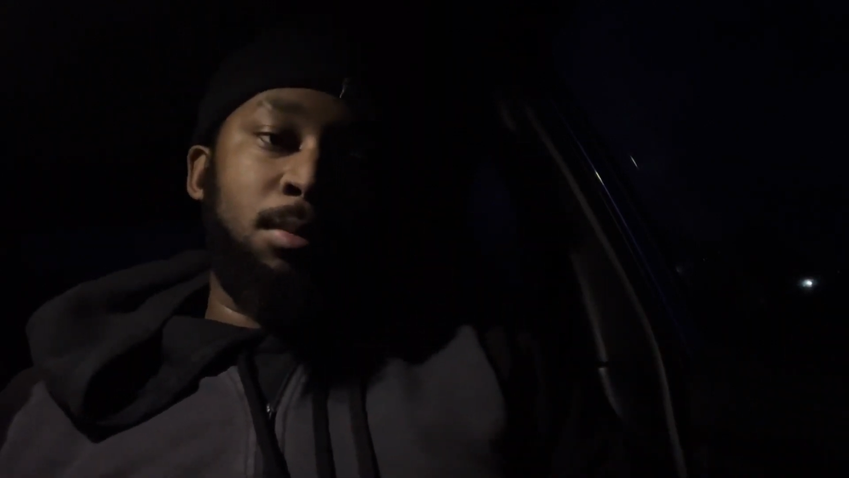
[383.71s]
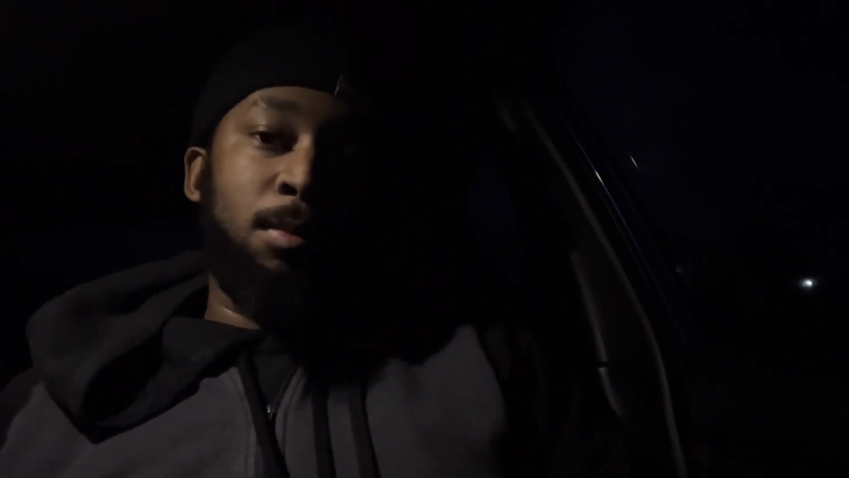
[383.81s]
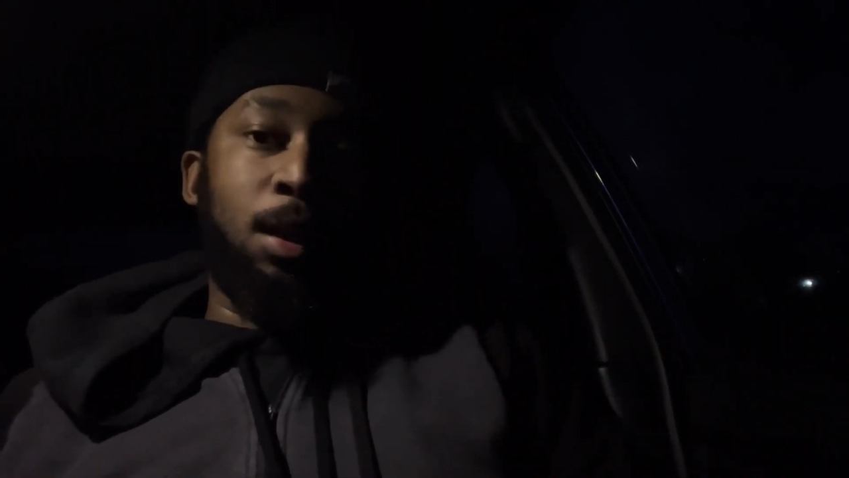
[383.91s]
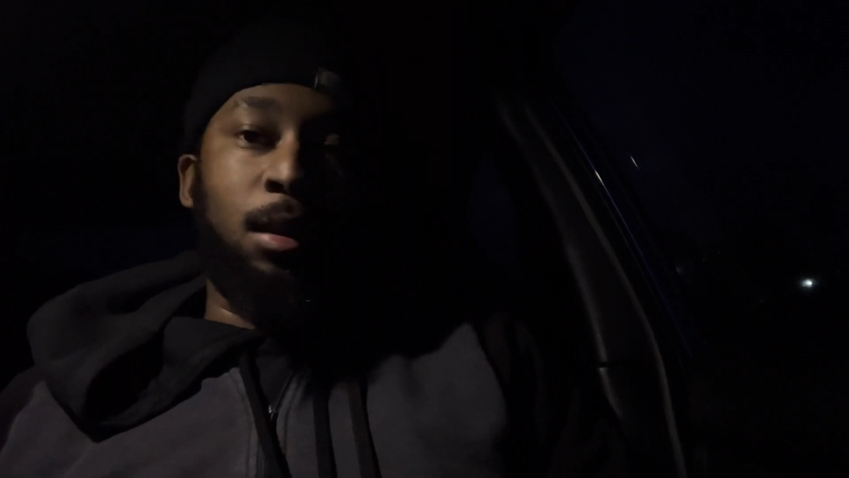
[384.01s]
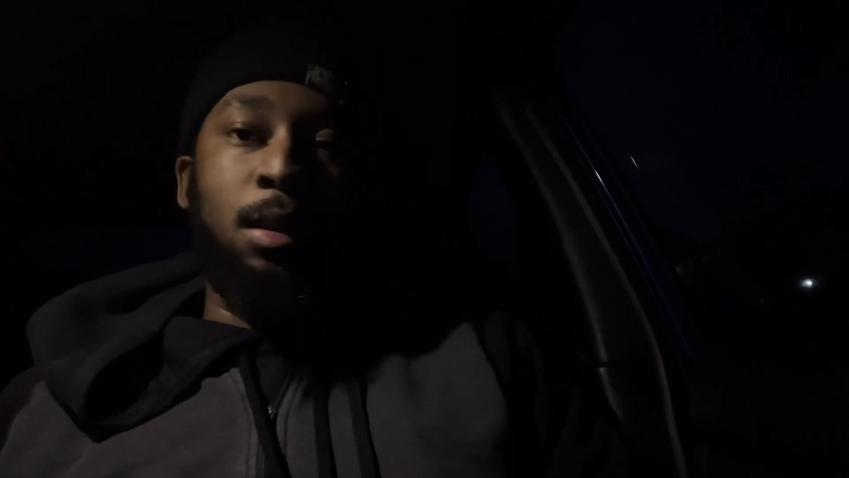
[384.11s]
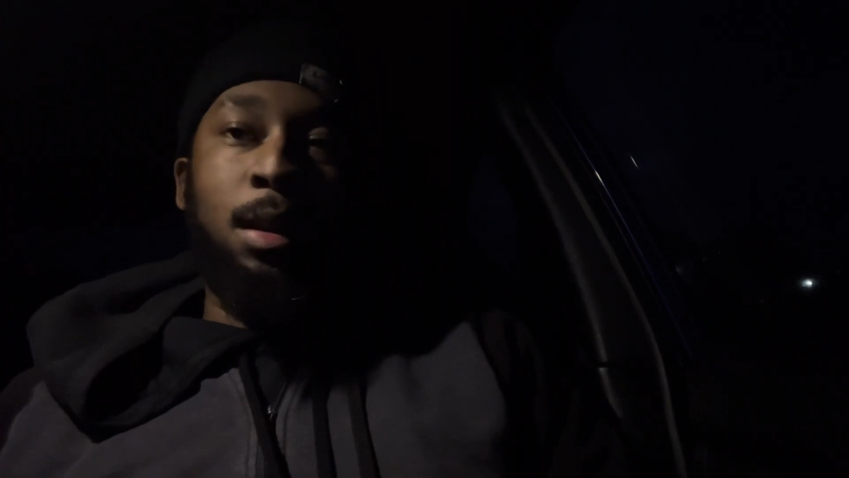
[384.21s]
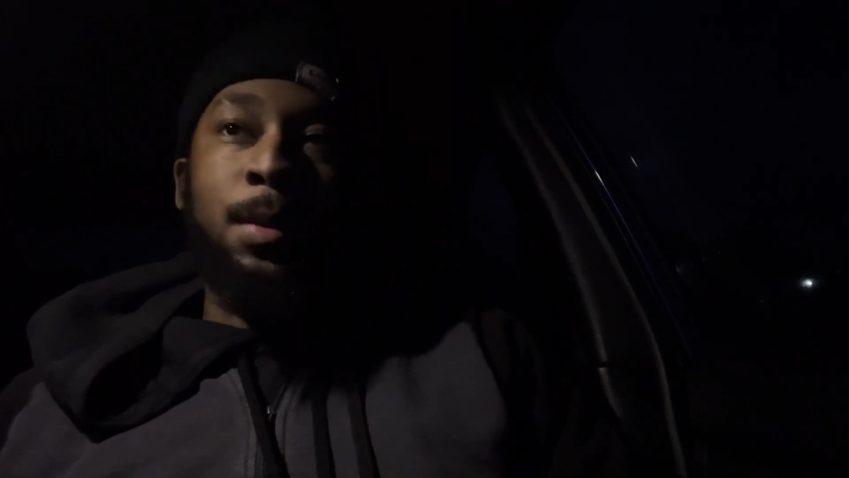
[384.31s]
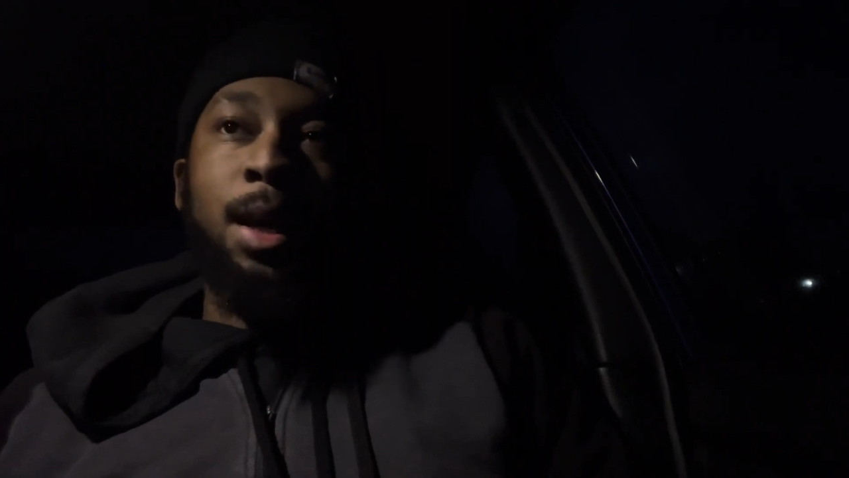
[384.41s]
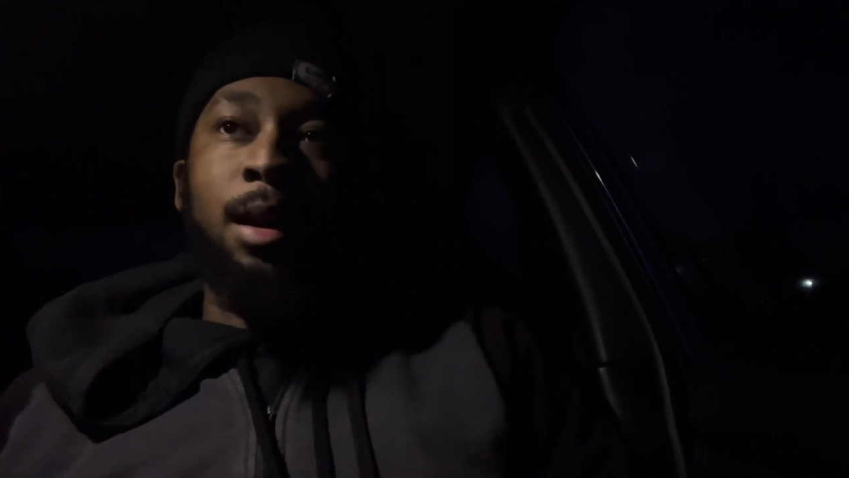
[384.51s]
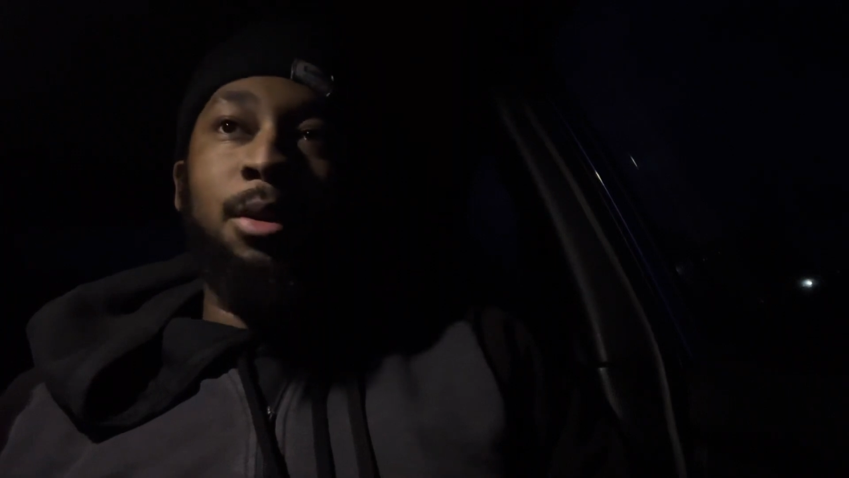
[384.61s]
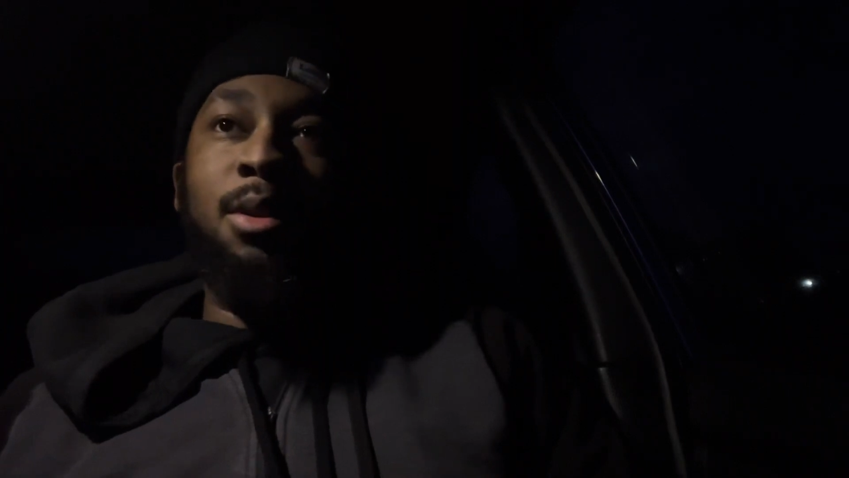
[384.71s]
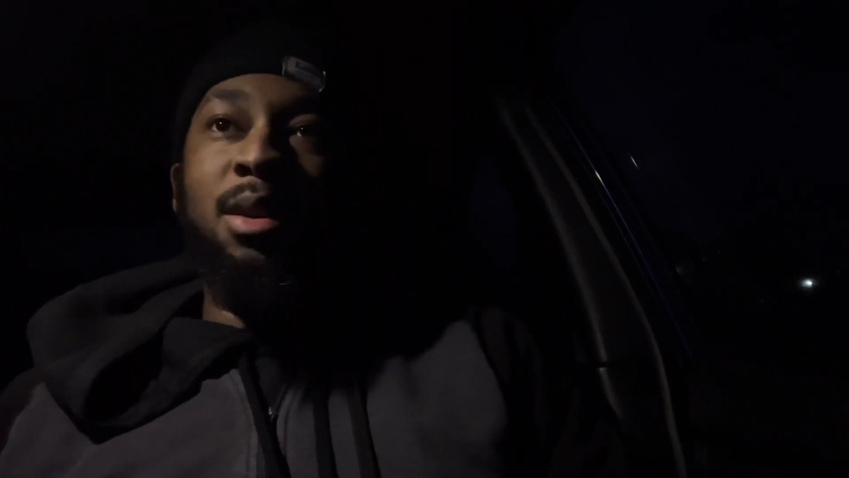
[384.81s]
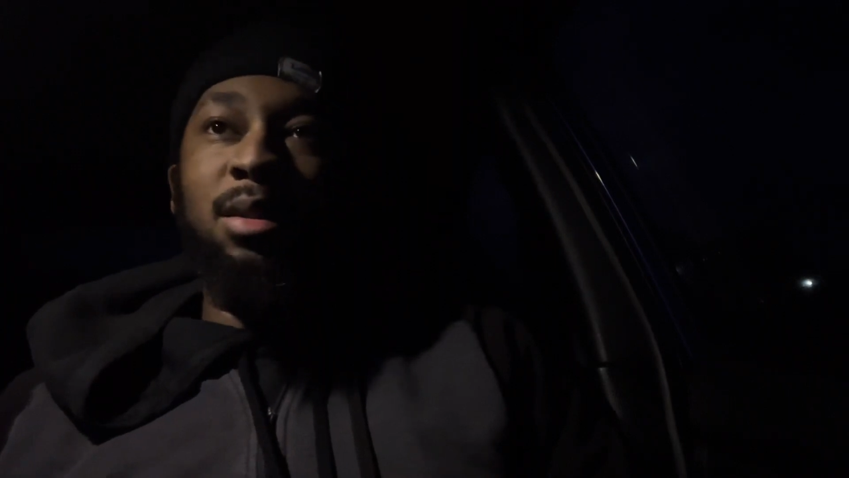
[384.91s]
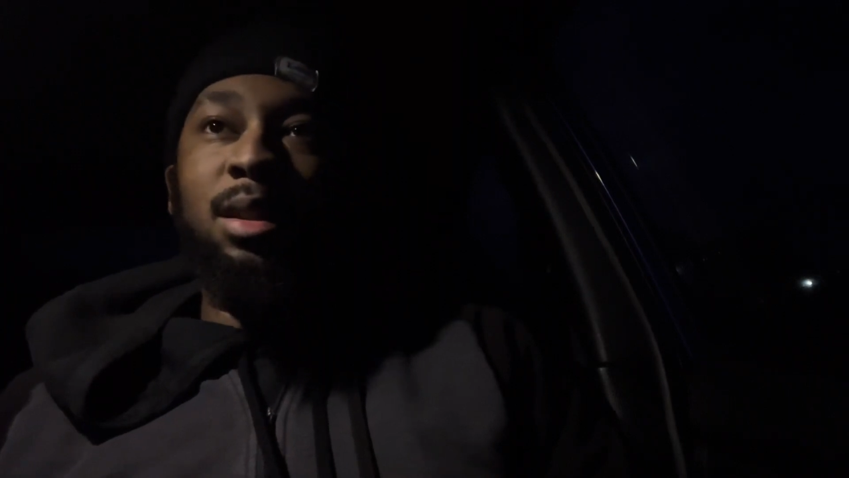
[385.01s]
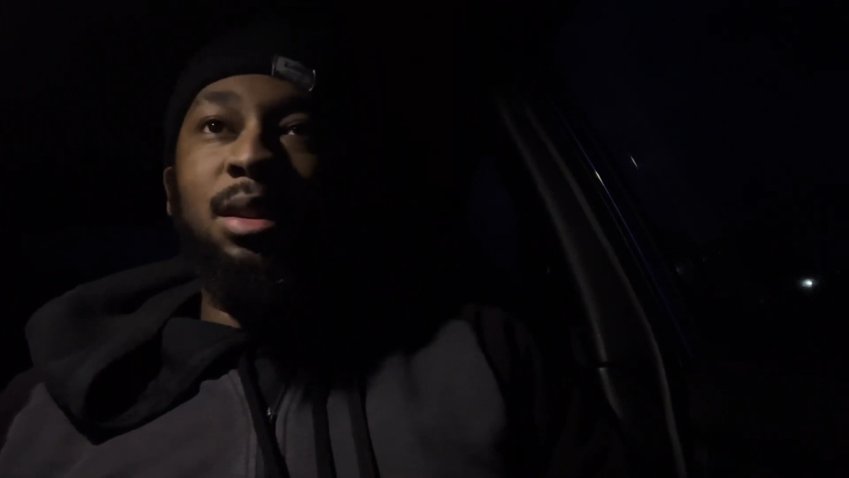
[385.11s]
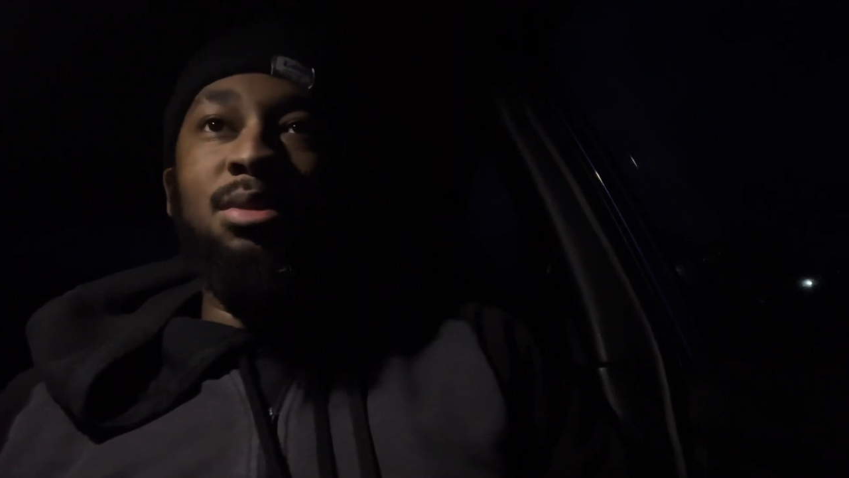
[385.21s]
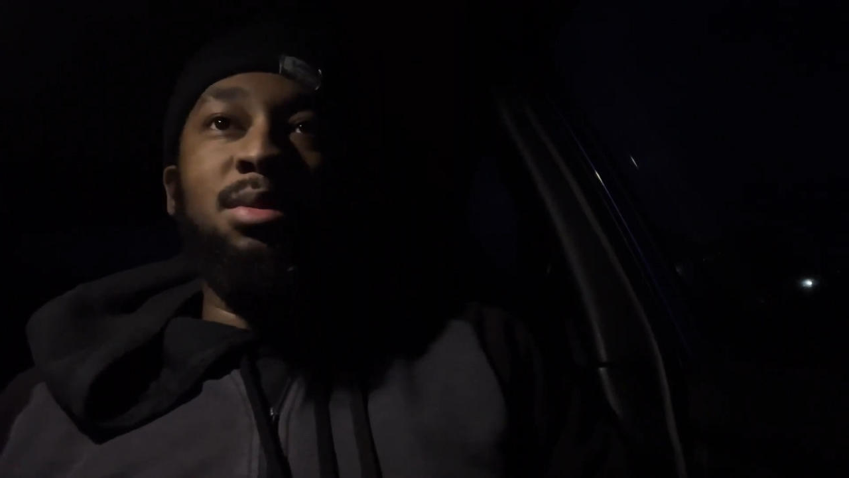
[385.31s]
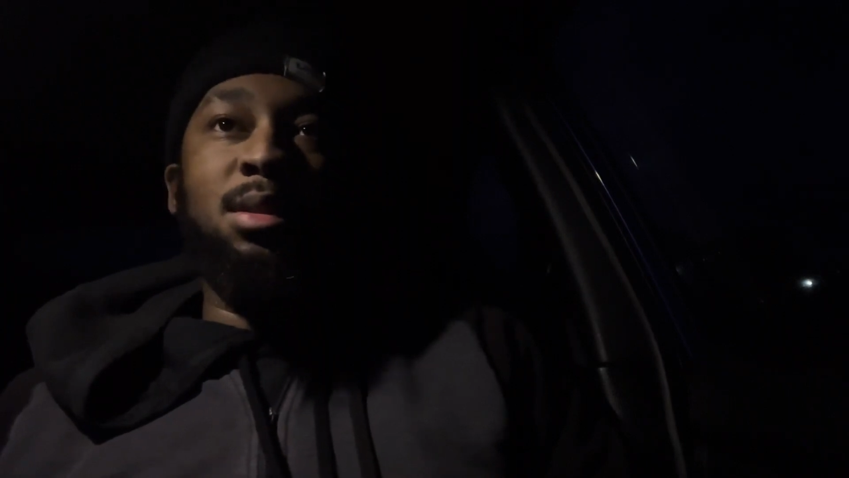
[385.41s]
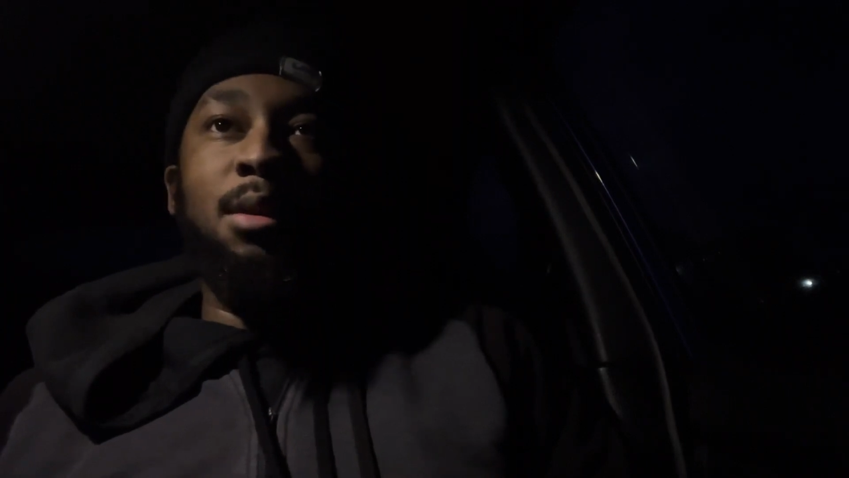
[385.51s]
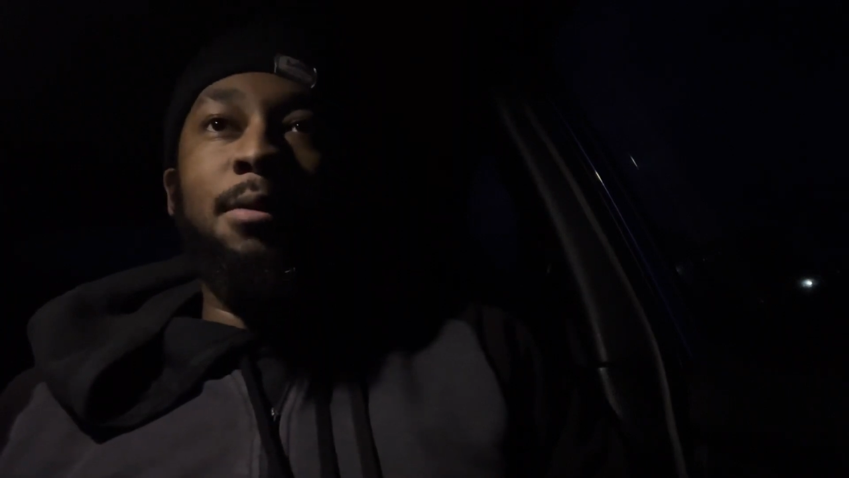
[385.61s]
But the deep socket you can only
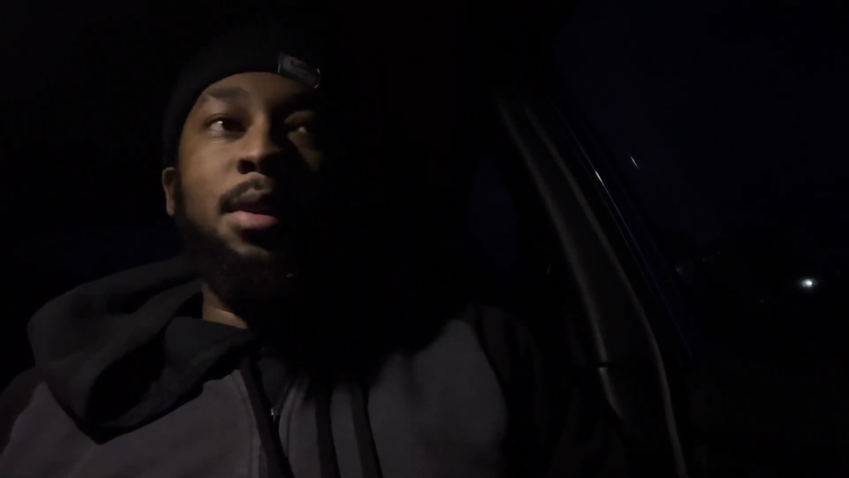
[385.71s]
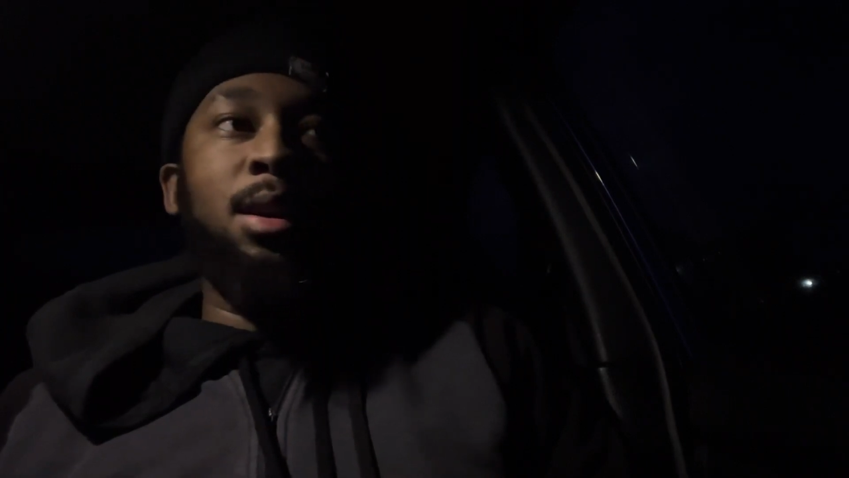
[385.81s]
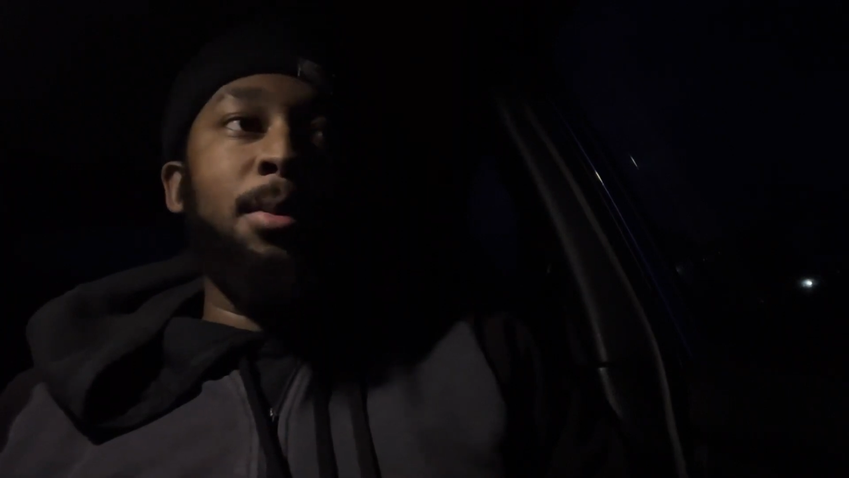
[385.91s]
use so far,